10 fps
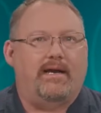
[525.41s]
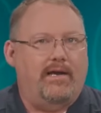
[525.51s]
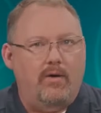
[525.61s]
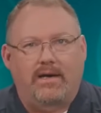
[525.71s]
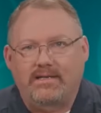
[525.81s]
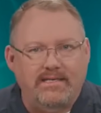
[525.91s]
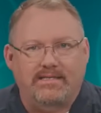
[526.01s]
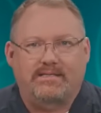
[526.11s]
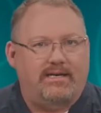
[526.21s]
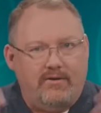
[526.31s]
I know it
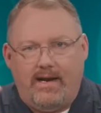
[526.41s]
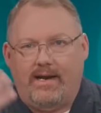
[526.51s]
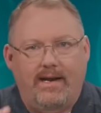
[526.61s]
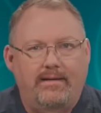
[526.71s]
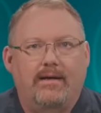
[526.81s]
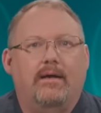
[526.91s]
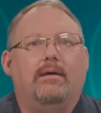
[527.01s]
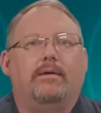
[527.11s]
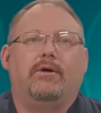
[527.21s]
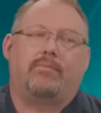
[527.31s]
exists, I created it,
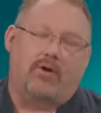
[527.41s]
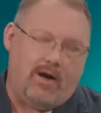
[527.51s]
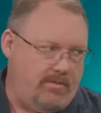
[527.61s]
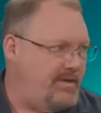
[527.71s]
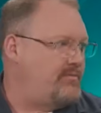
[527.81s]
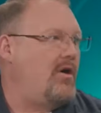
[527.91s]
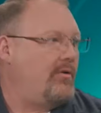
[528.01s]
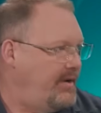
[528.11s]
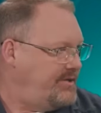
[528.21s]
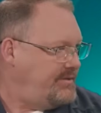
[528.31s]
you're probably in the
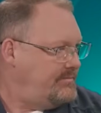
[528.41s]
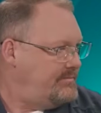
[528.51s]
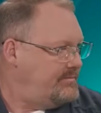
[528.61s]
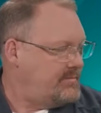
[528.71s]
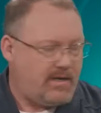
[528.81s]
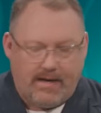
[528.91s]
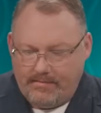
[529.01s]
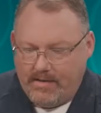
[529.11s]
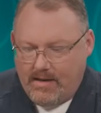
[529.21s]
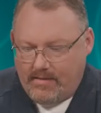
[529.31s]
wrong region,
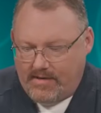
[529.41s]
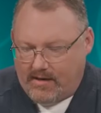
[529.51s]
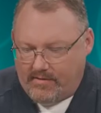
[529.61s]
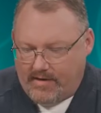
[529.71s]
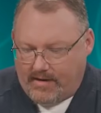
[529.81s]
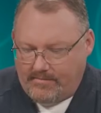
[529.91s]
okay, that are there.